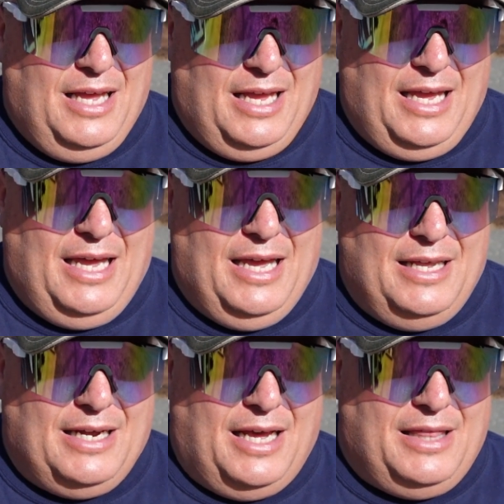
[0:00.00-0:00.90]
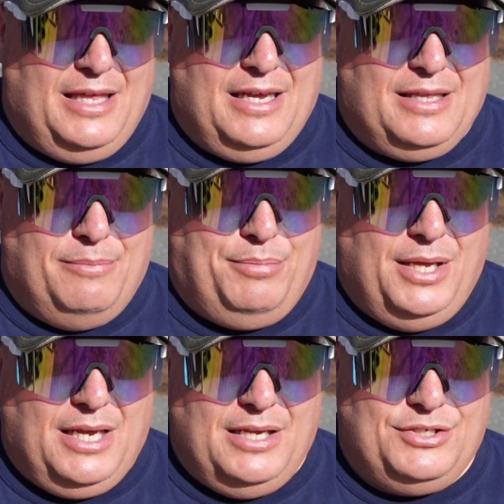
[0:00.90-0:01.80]
and I think the
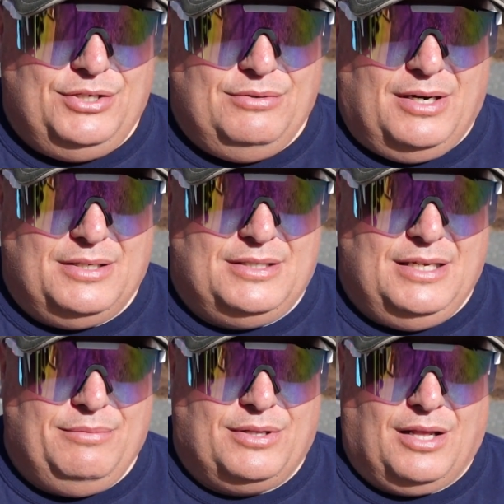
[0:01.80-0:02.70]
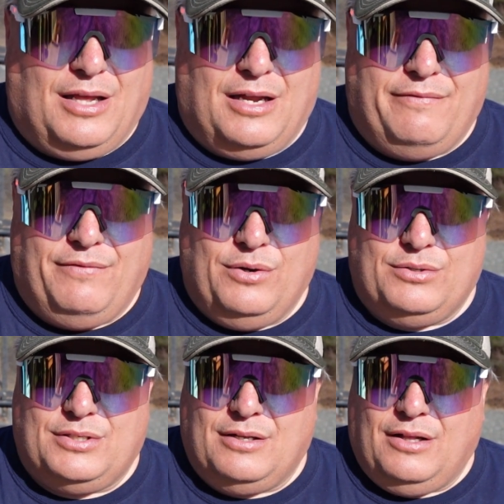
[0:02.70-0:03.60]
big issue I see with a lot of
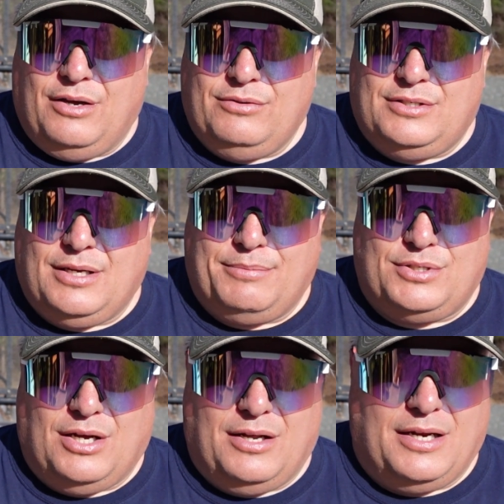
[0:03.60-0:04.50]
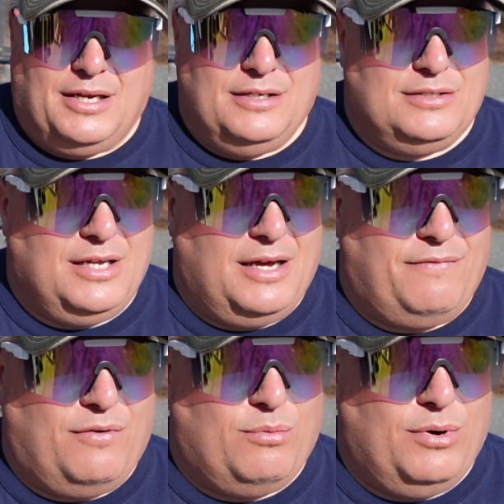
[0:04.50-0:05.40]
folks that load subsonic is that
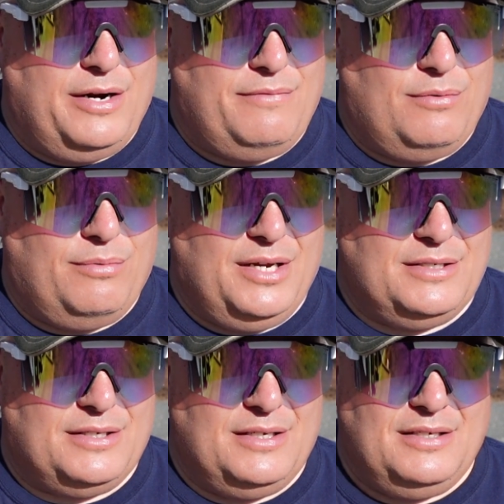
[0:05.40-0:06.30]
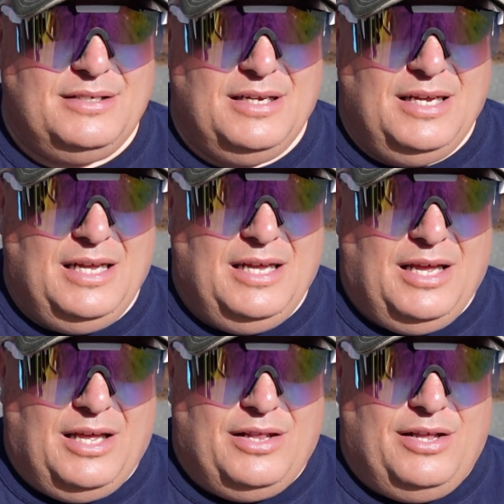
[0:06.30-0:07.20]
for whatever reason,
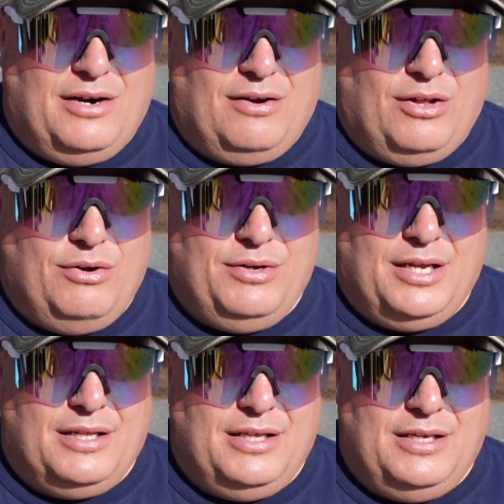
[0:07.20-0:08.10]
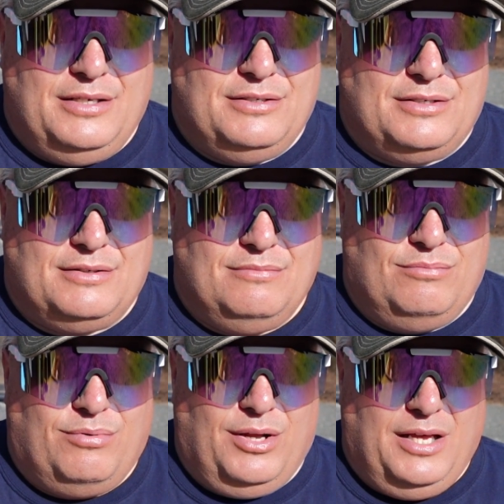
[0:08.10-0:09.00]
they're loading these
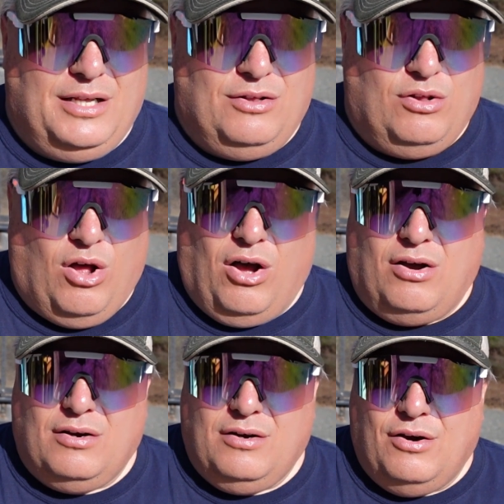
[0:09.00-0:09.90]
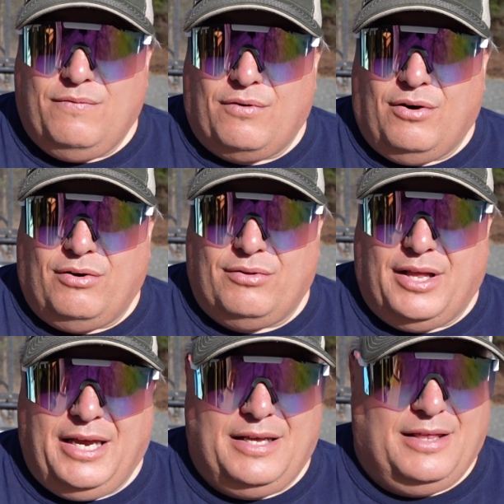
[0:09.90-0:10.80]
really long overall
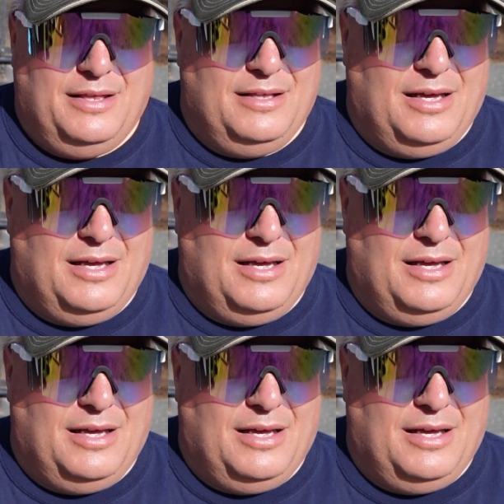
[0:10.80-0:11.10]
lengths,